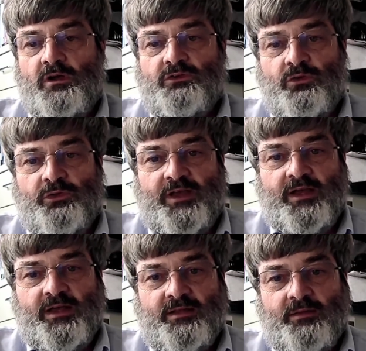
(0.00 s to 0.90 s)
so
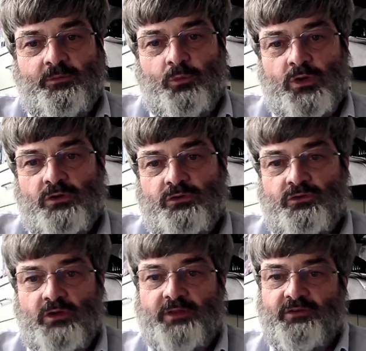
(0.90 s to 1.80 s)
that workers
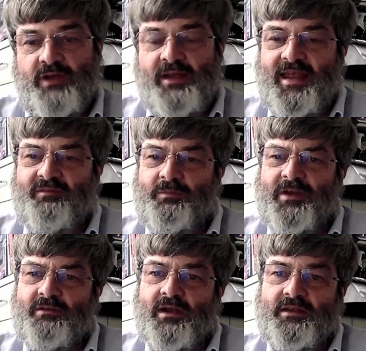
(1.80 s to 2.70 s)
who are on the ground have a
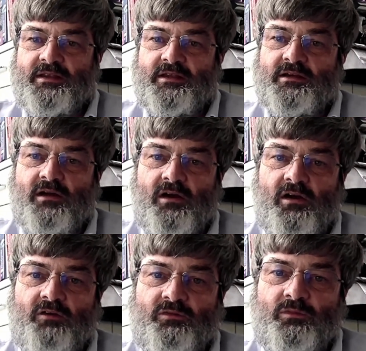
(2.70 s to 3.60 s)
better idea
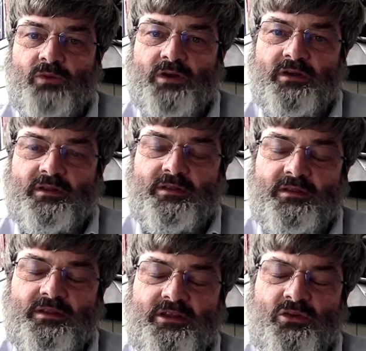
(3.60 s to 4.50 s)
of what are
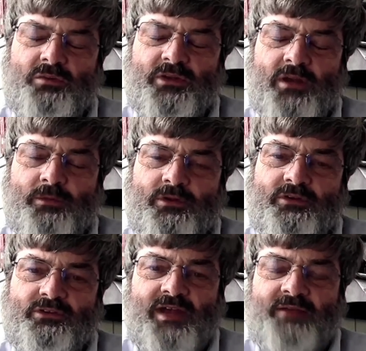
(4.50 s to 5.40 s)
the equipment
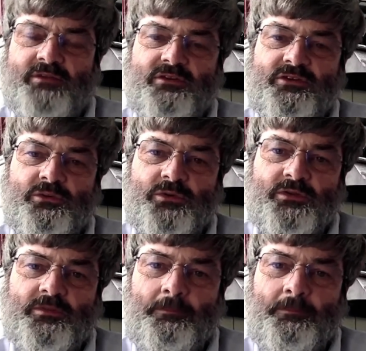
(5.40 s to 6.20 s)
operators are having to deal with.